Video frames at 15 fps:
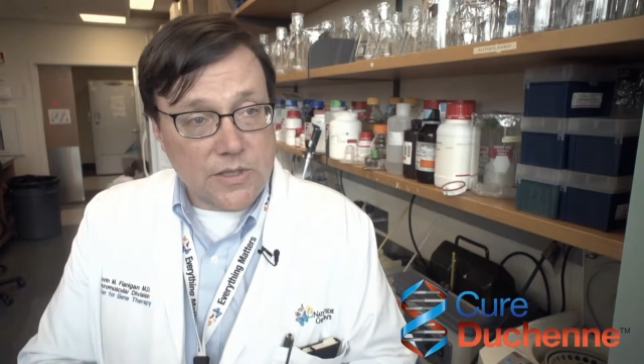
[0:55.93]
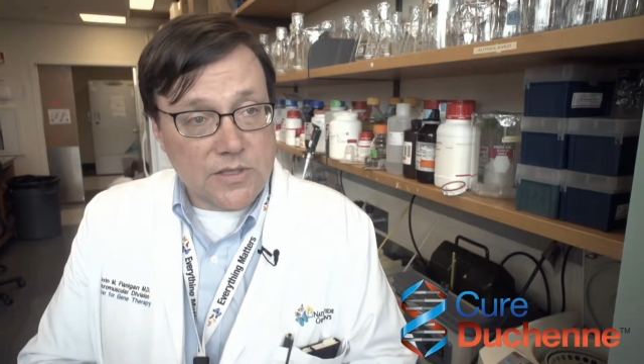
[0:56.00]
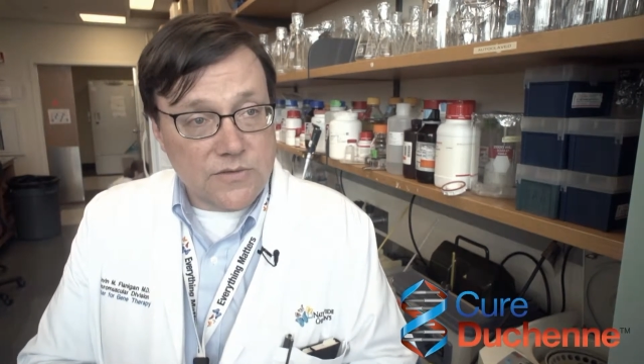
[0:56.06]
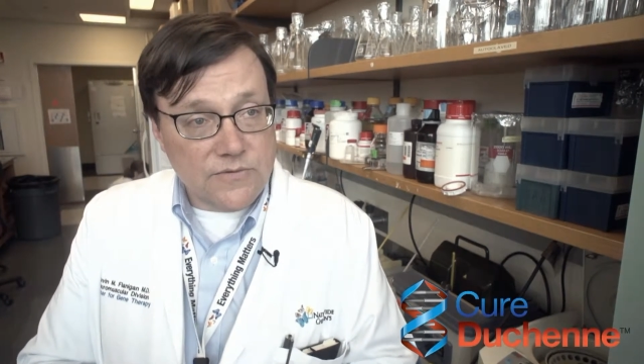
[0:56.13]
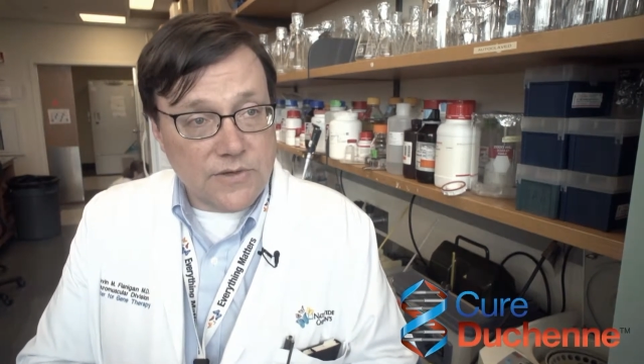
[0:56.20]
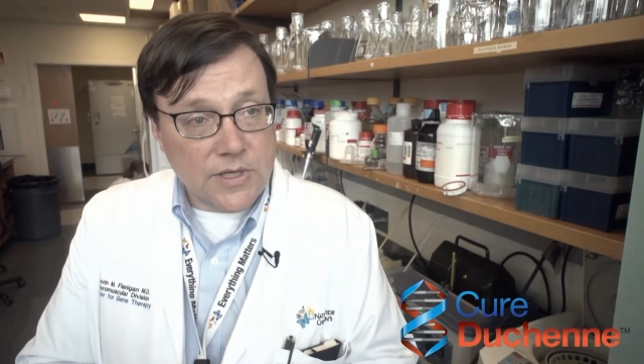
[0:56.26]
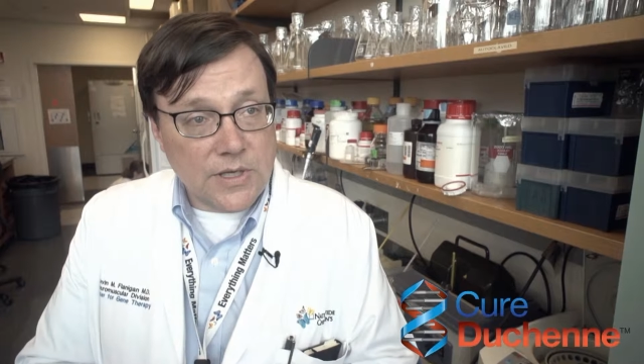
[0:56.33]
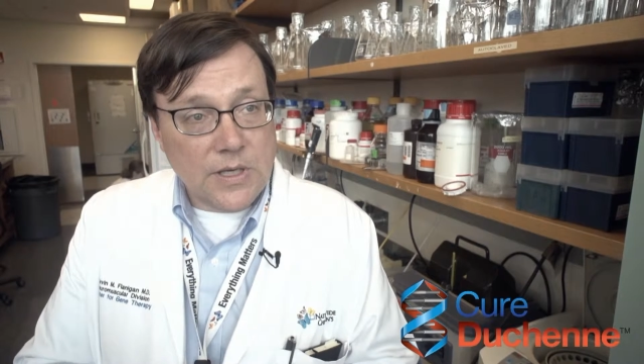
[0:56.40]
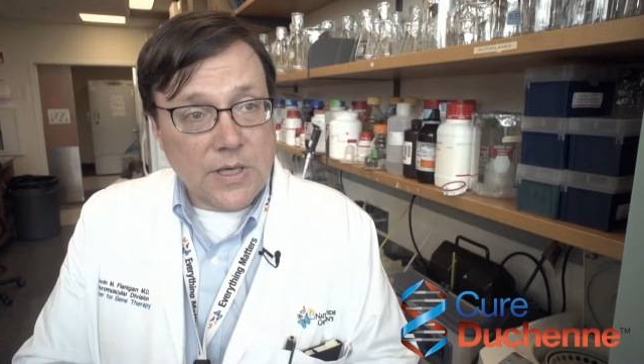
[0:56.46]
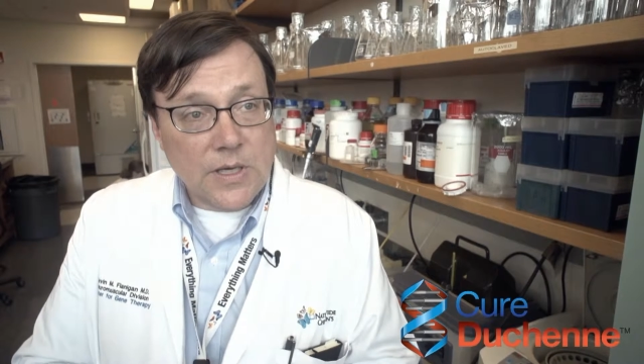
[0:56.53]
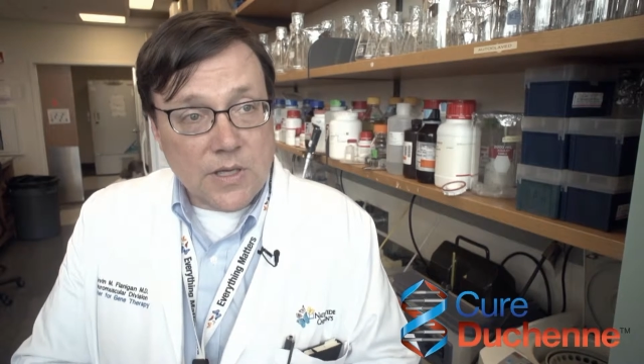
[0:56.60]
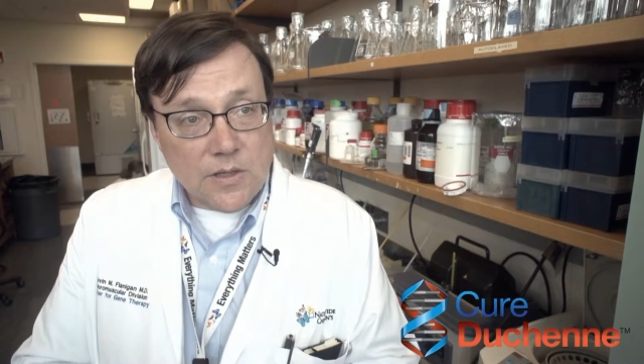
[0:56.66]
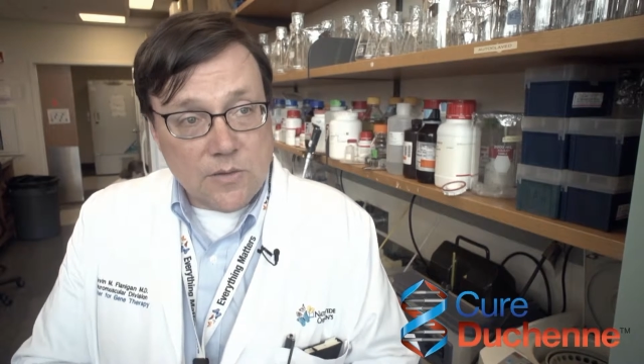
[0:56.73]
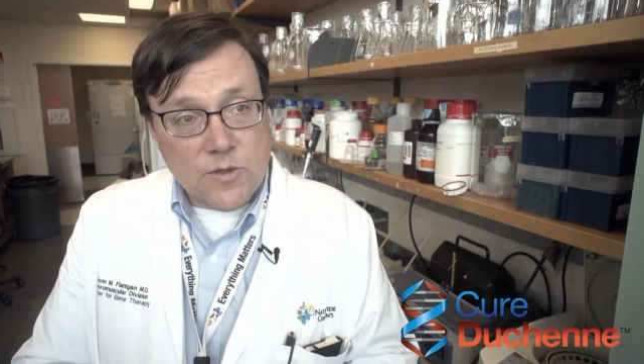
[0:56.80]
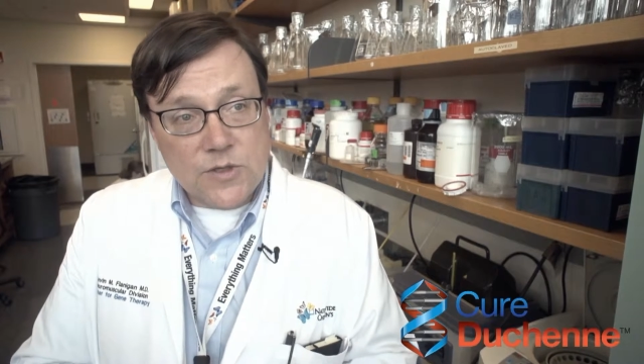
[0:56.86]
dystrophy,
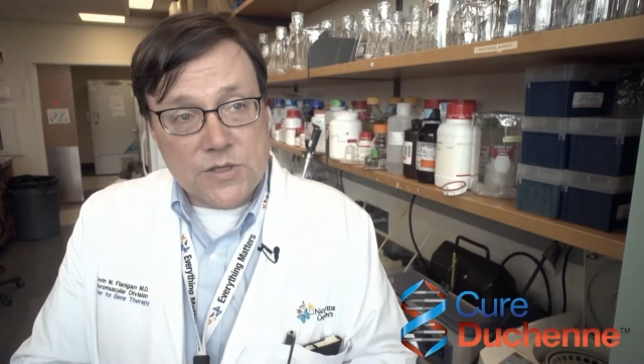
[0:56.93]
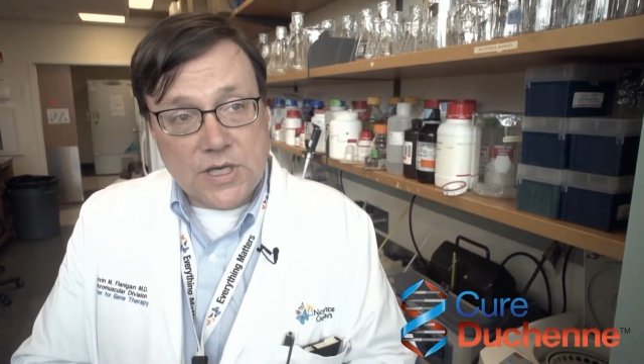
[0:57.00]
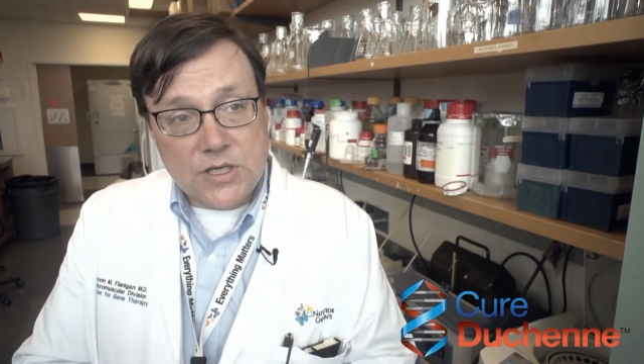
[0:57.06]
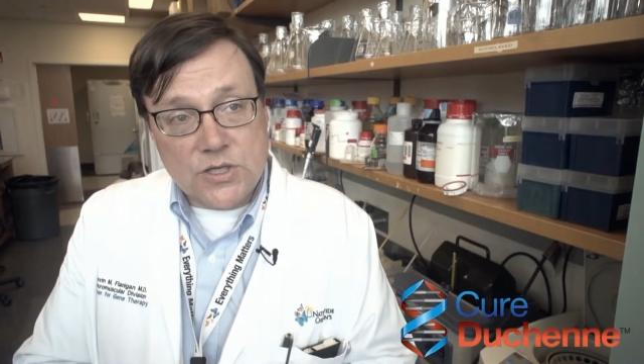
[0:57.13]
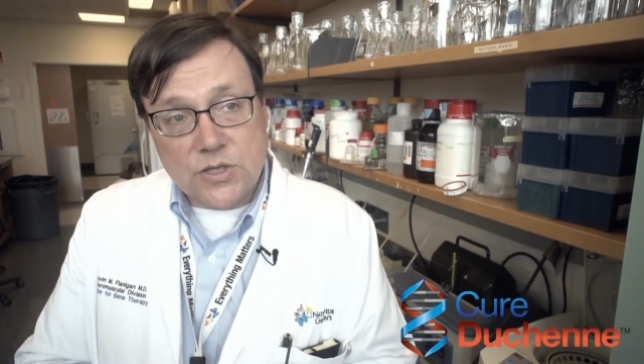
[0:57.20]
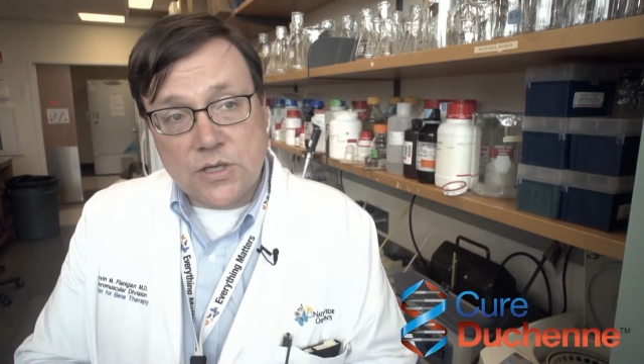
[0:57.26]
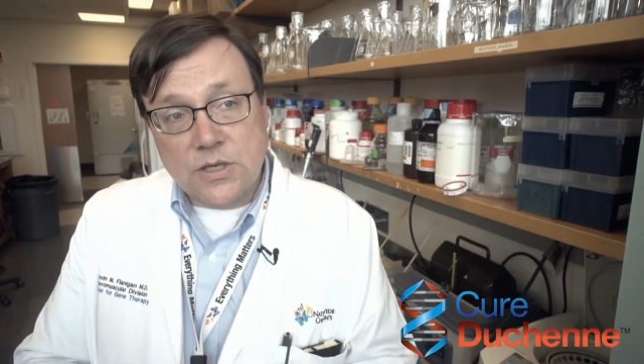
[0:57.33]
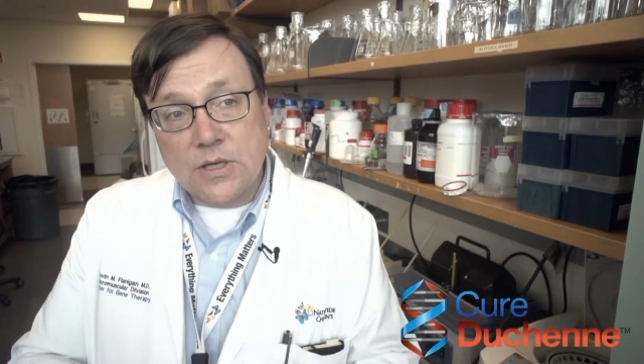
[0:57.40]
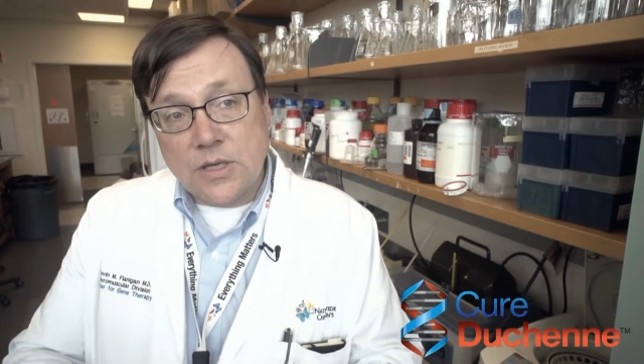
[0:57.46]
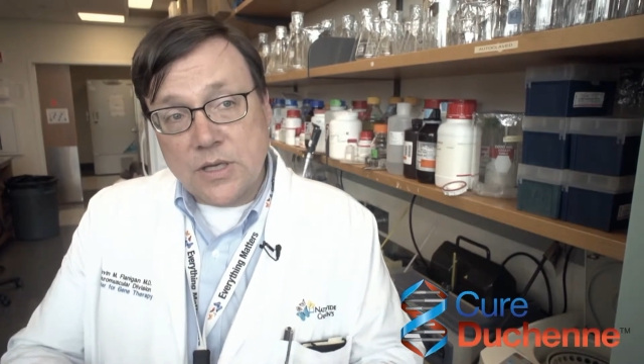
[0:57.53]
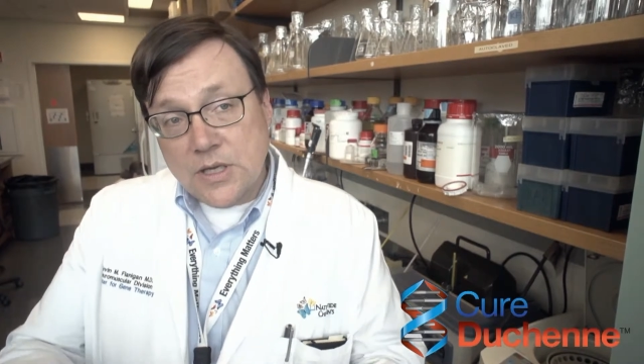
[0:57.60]
the mutation